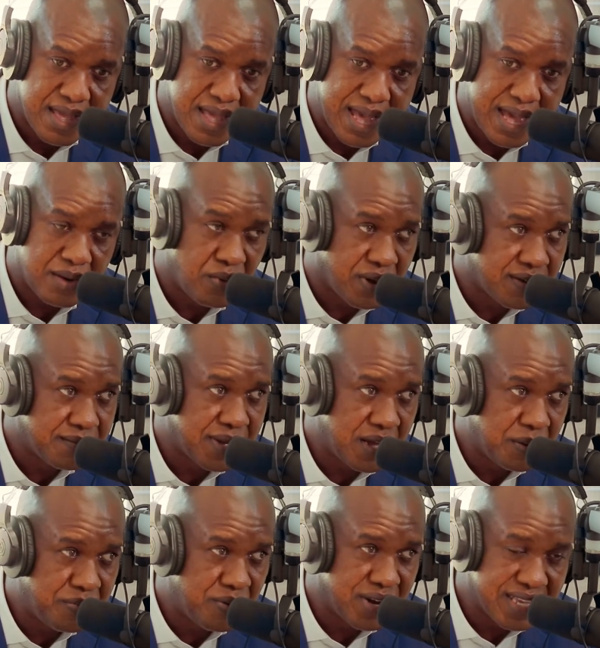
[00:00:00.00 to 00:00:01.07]
and one of my
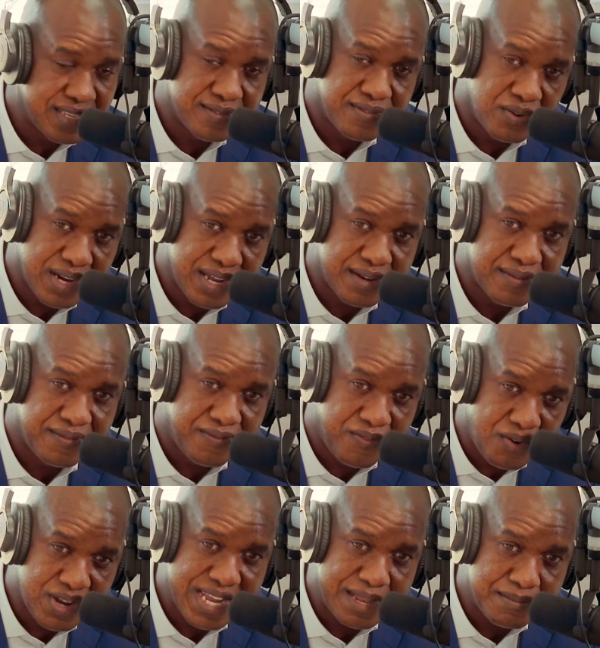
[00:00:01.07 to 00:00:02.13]
opponents voted
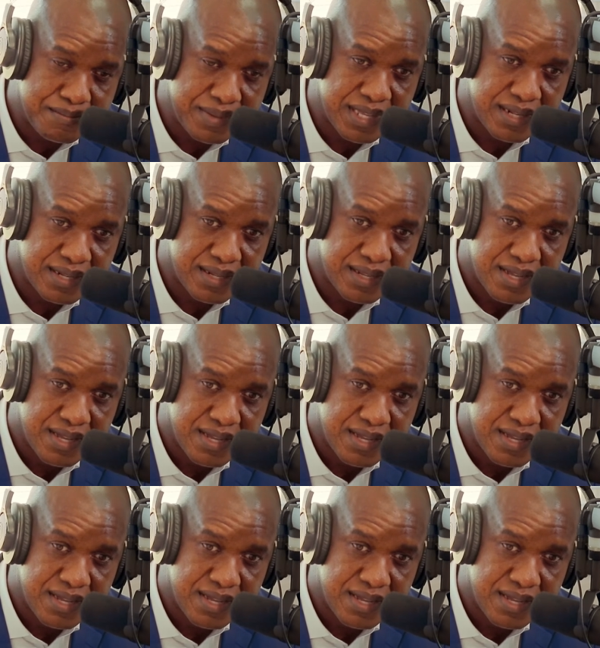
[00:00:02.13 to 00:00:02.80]
for that bill